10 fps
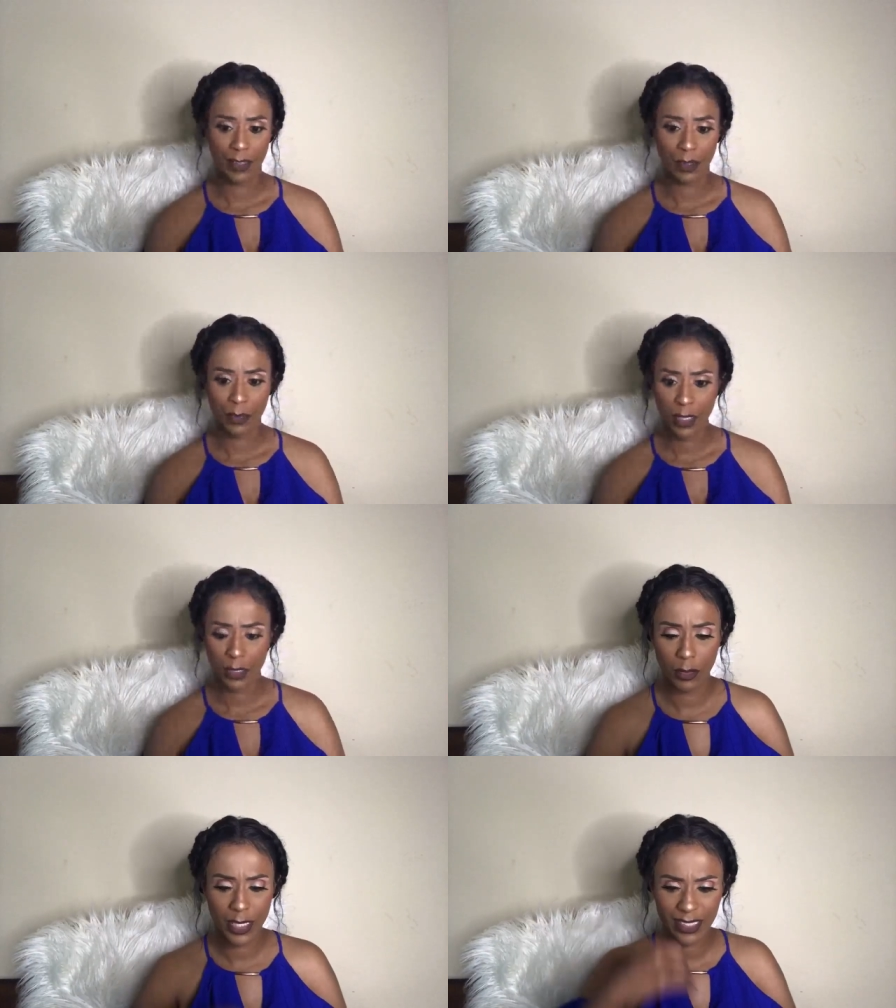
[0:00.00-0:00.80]

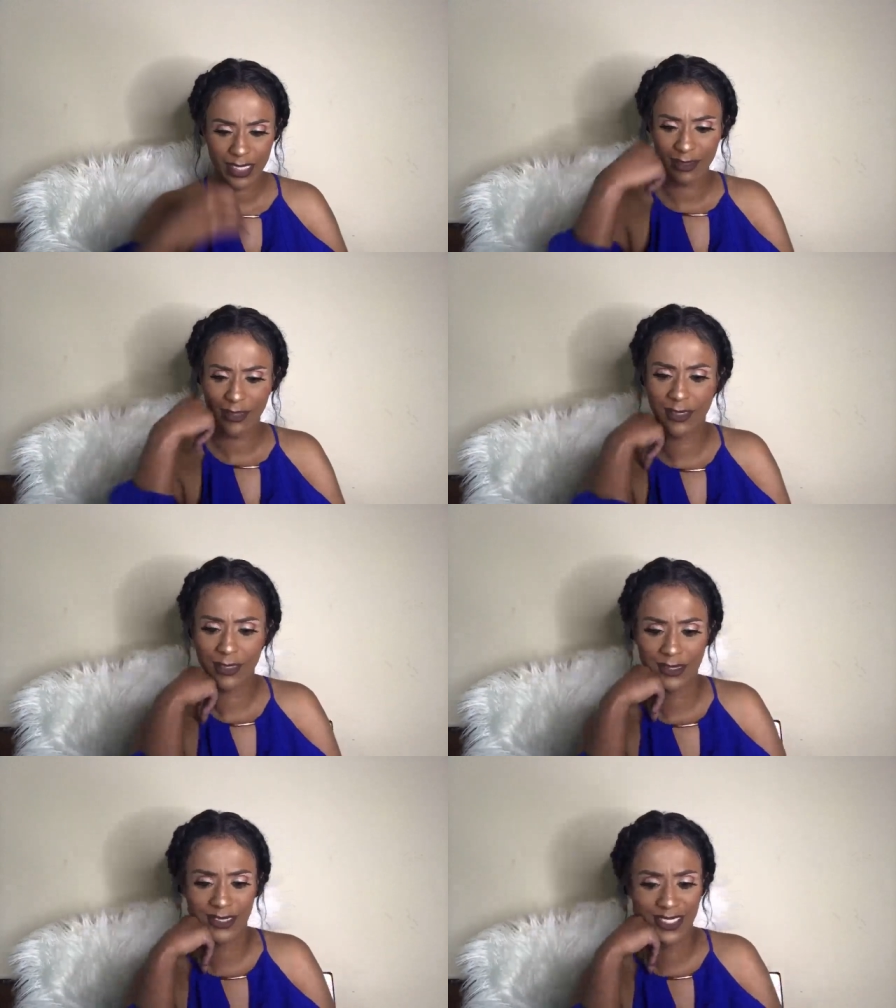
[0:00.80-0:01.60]
What?
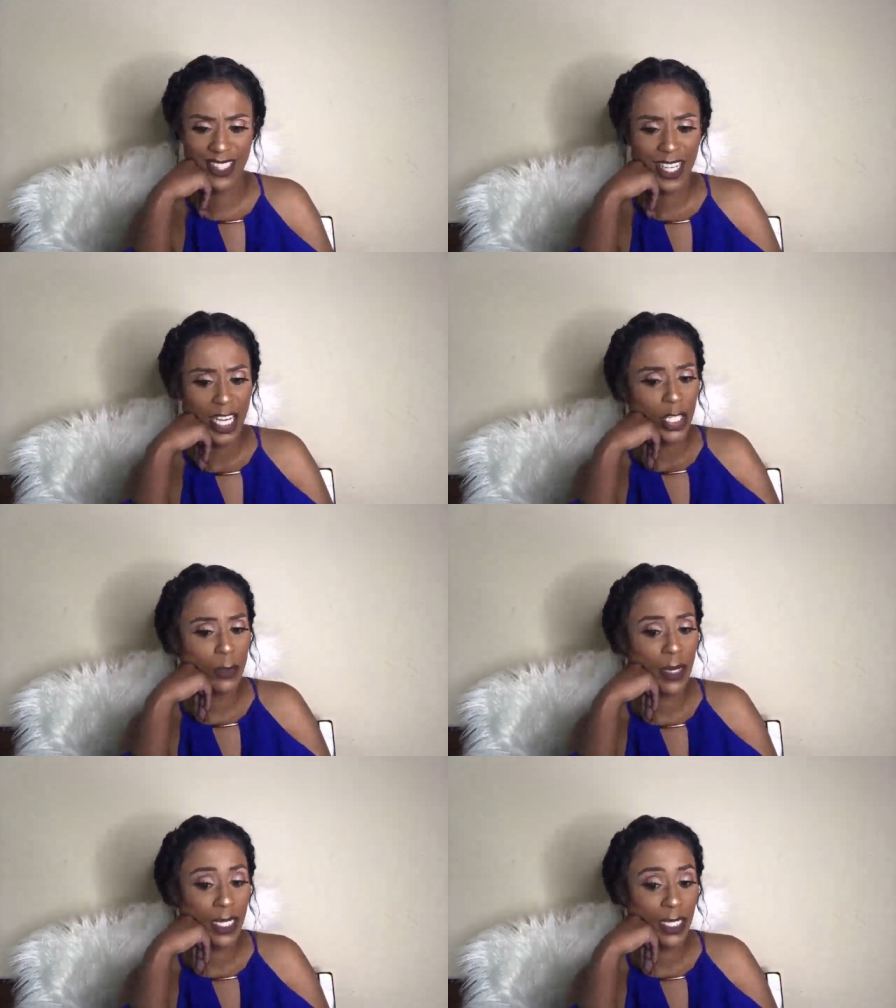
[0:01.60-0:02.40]

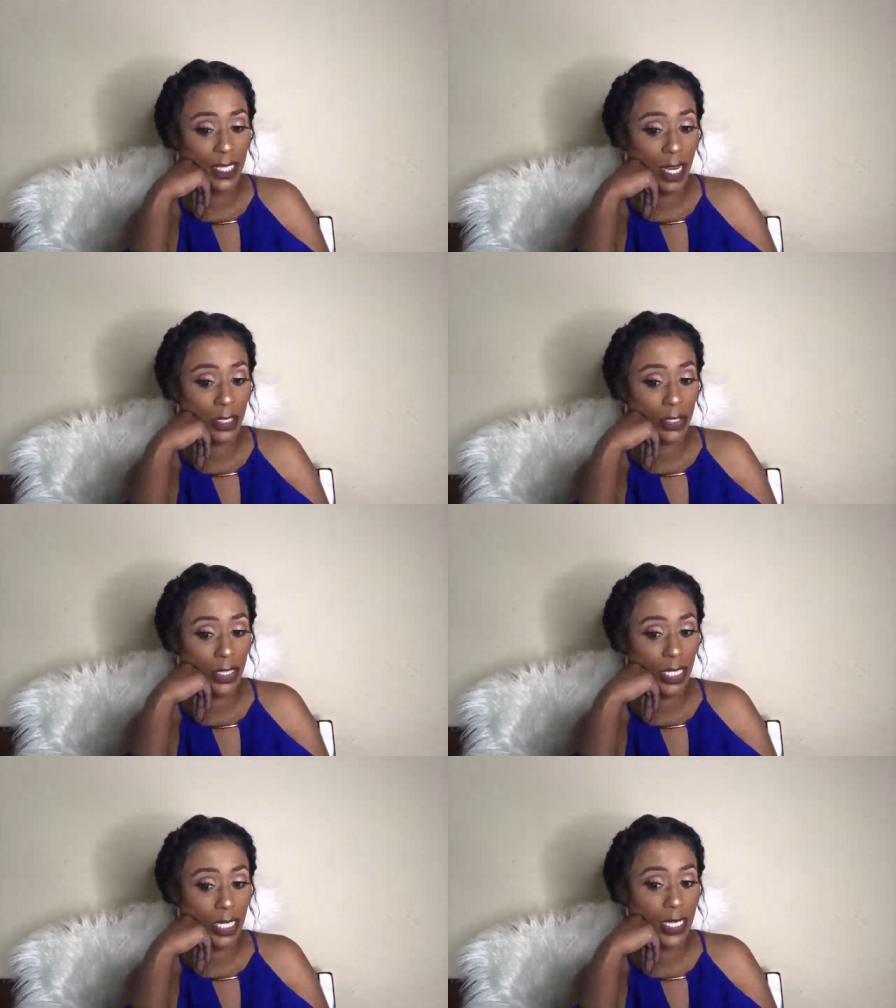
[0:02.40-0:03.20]
You met a
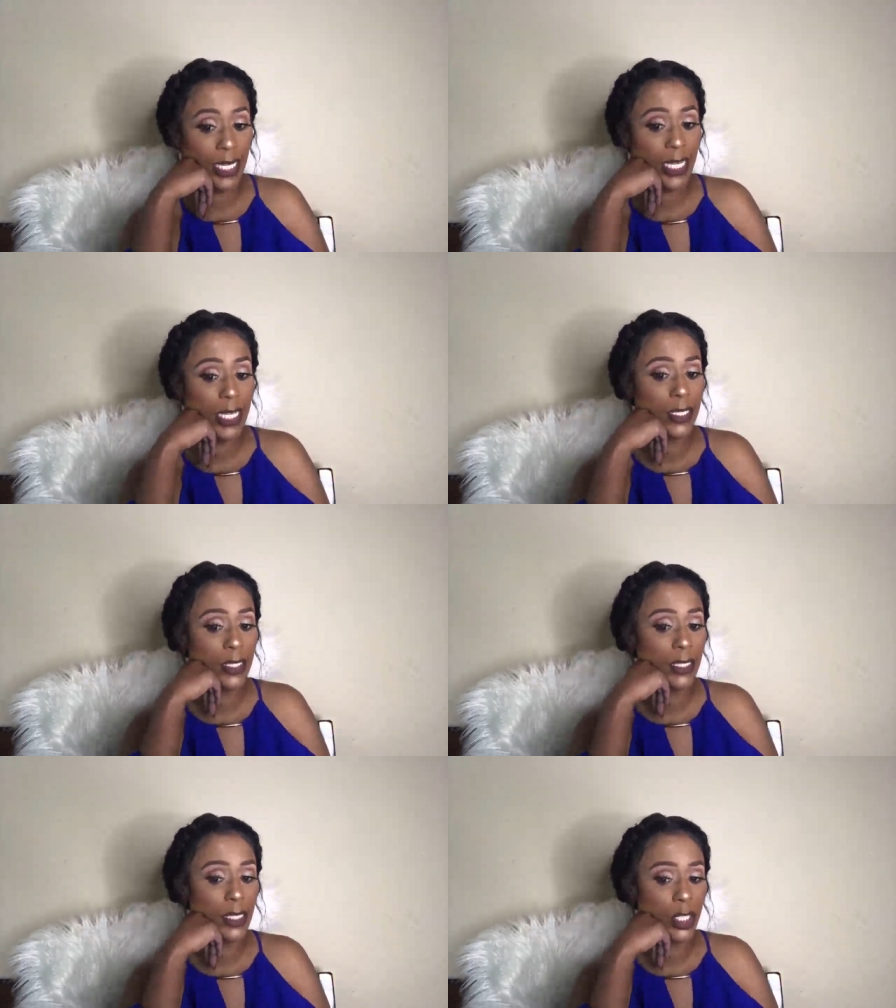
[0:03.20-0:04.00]
doctor and
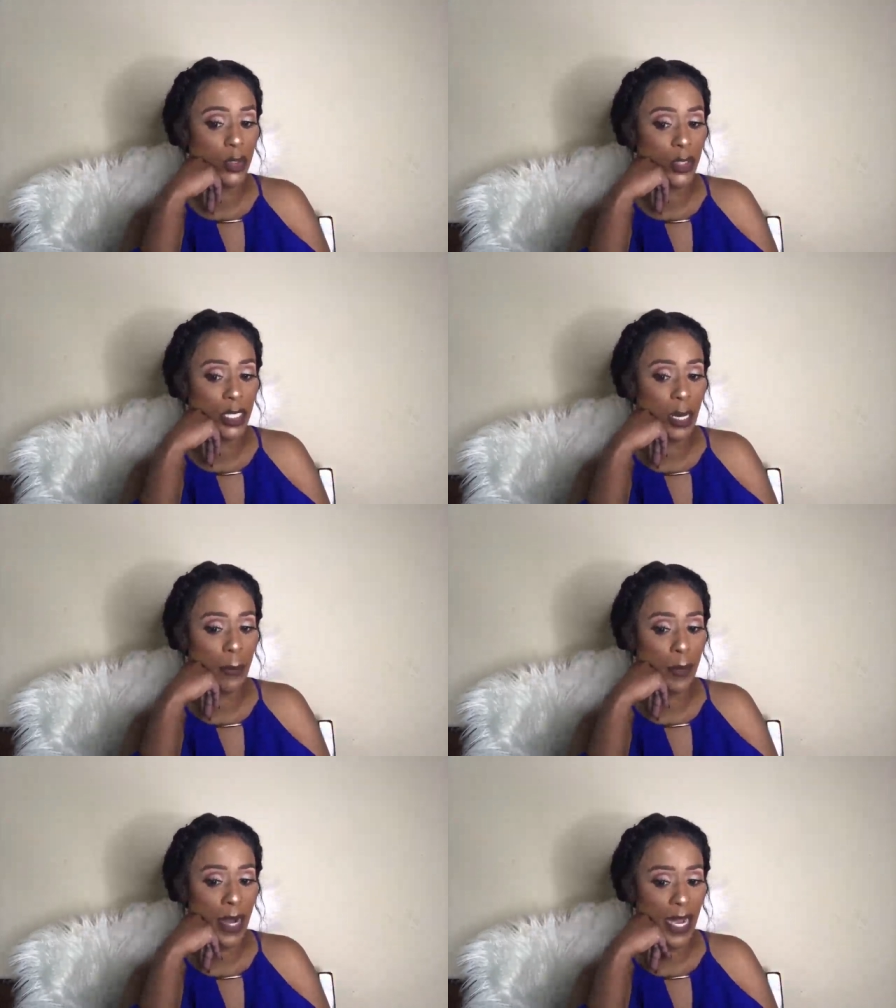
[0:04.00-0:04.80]
he uses a
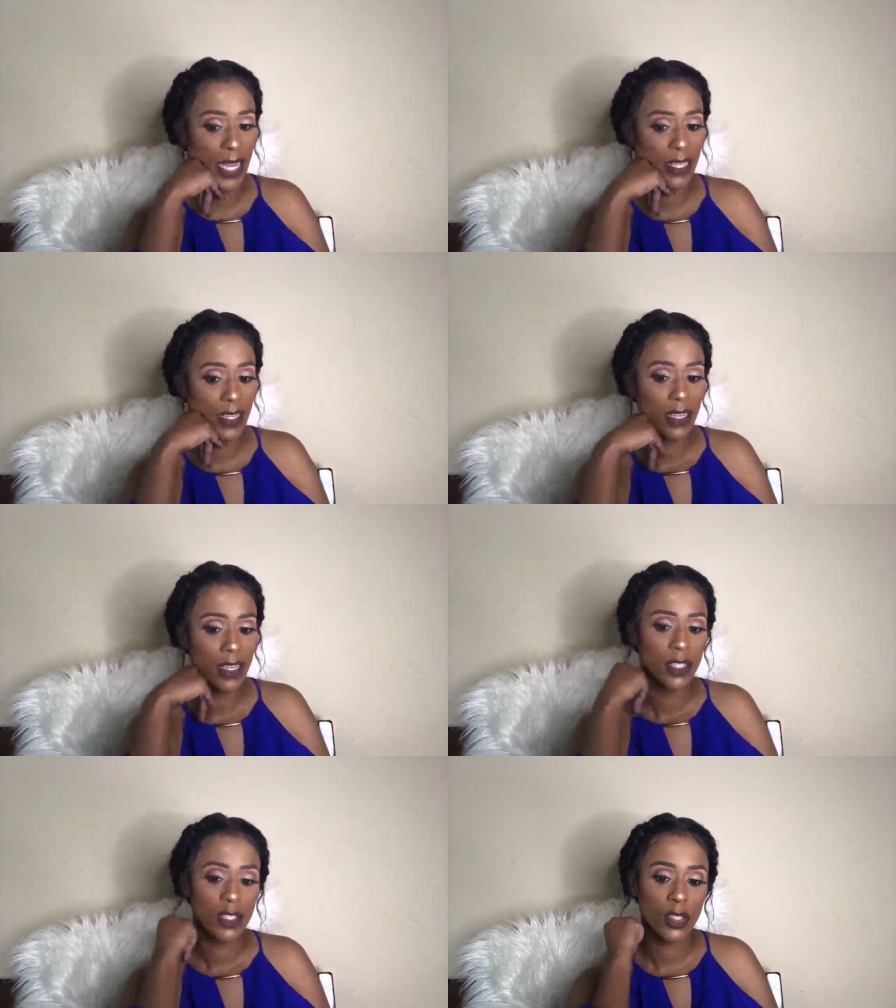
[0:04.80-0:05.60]
bike
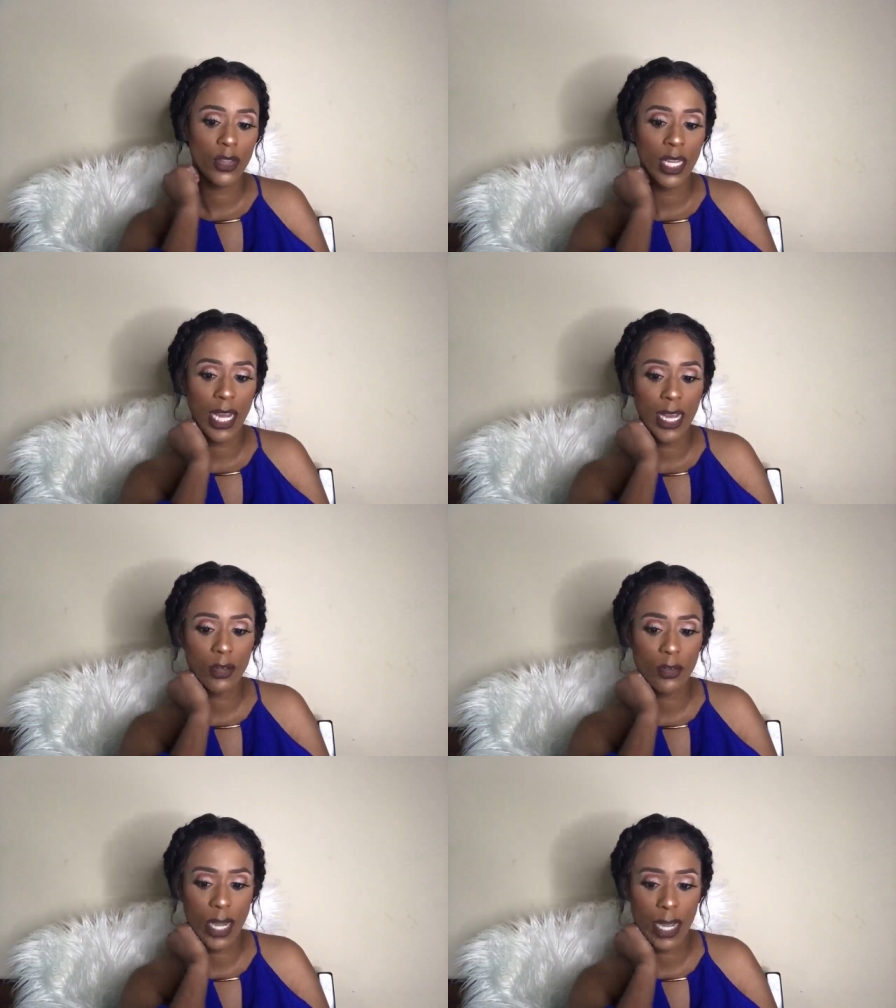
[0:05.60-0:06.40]
so that I
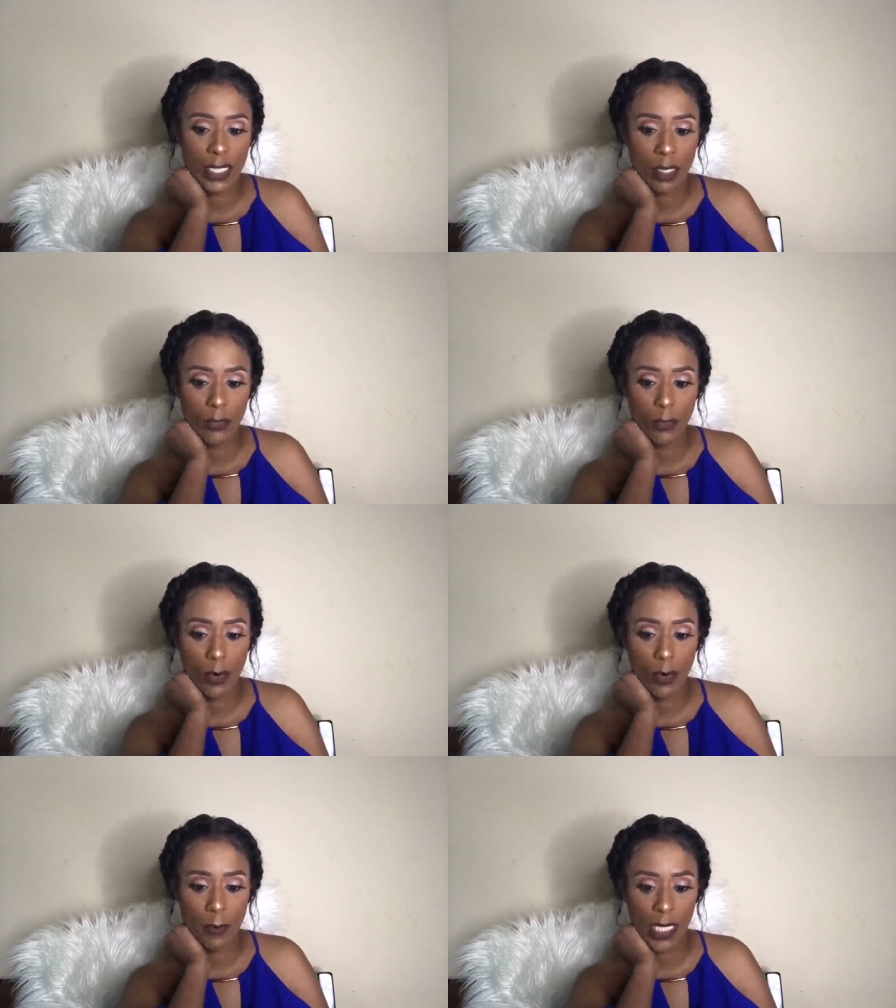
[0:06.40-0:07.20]
don't ask him for
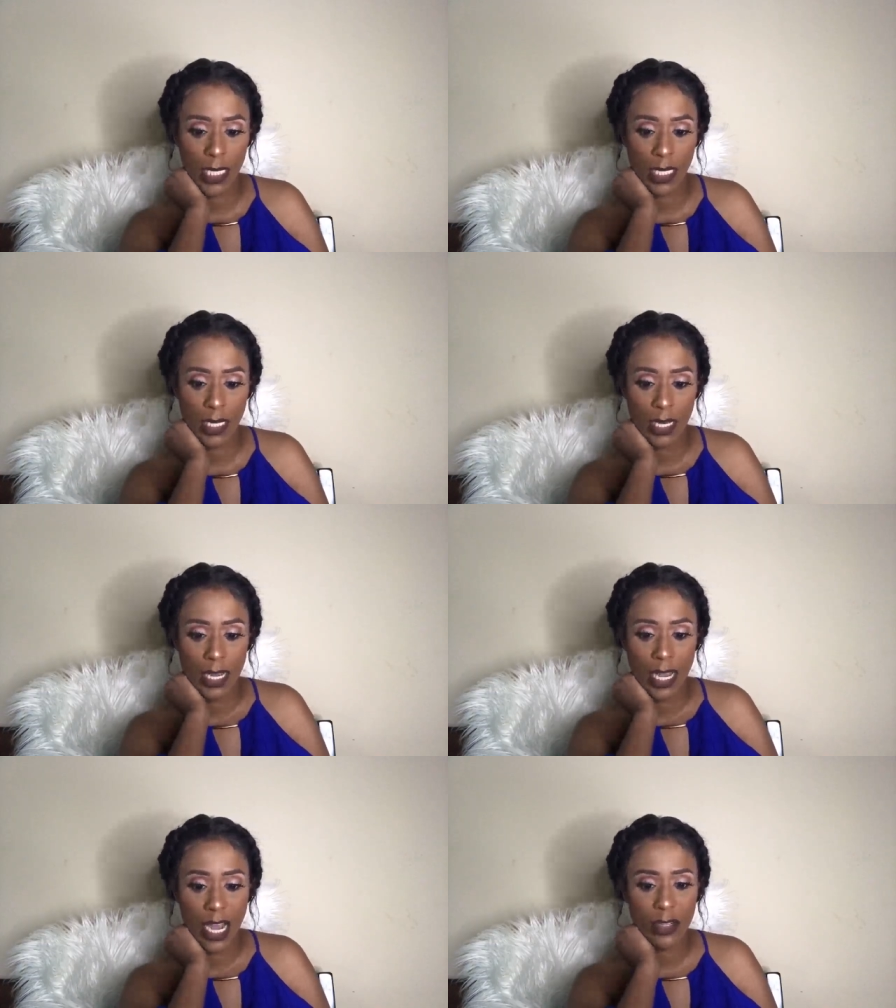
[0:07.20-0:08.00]
money.
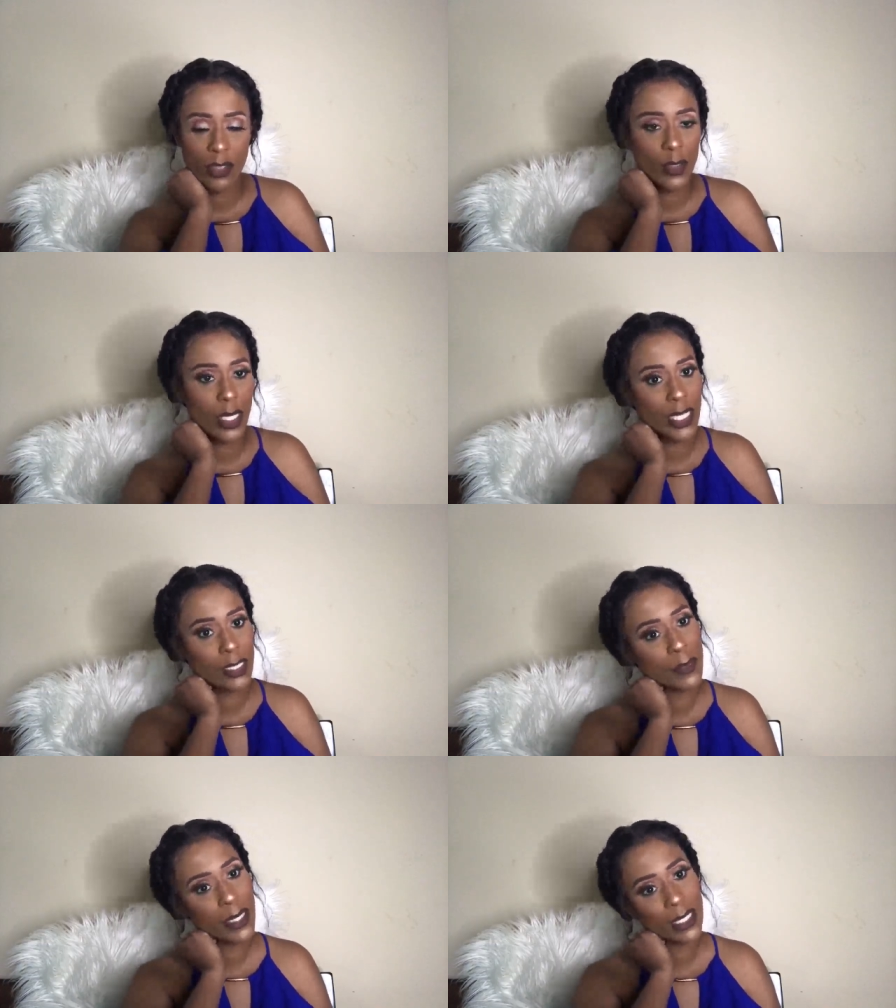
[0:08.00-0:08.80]
How can you get his
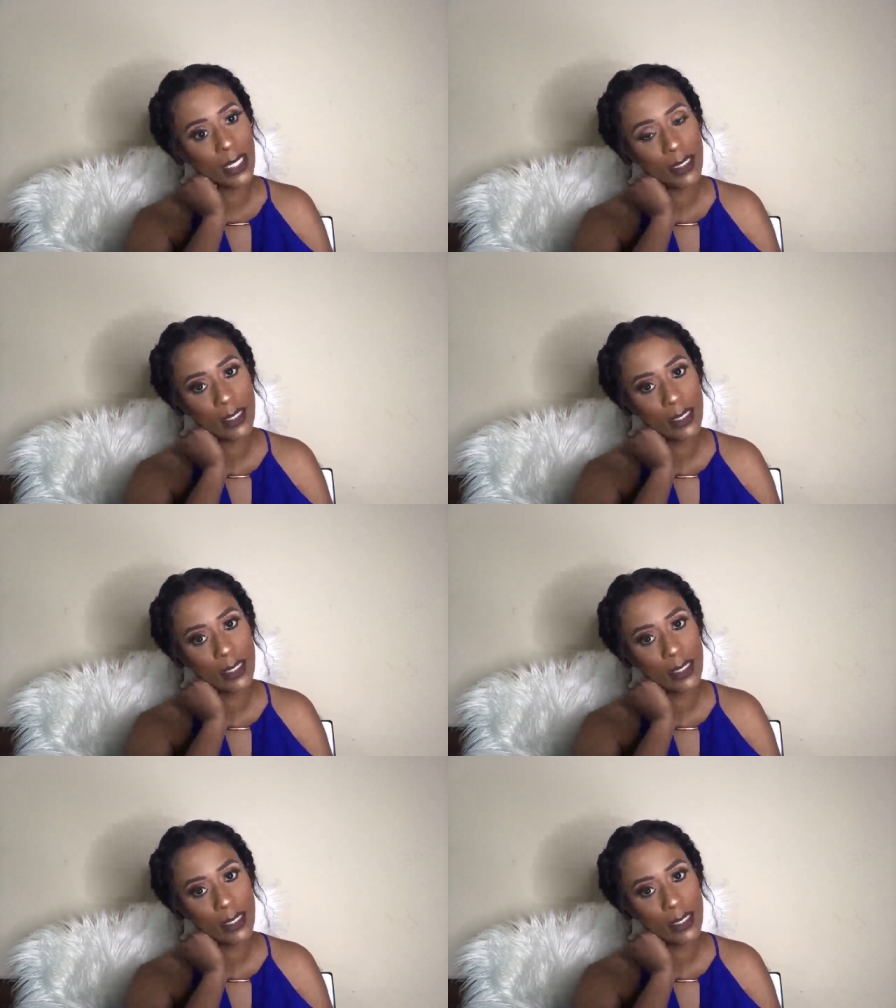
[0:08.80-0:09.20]
money?